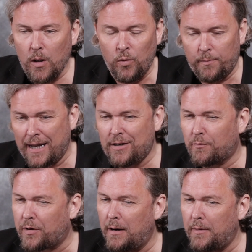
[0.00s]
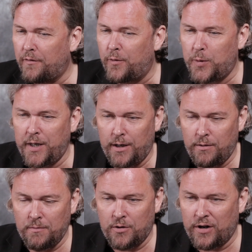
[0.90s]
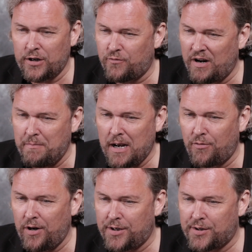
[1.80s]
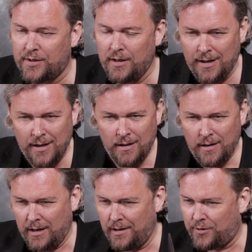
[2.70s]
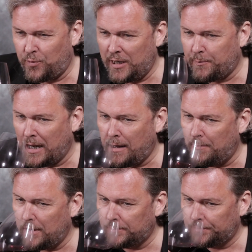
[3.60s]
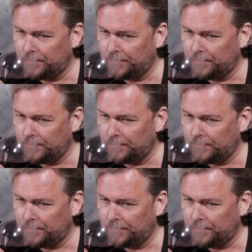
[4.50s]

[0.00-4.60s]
with plenty of primary fruit here, crushed red berries, sweet plum,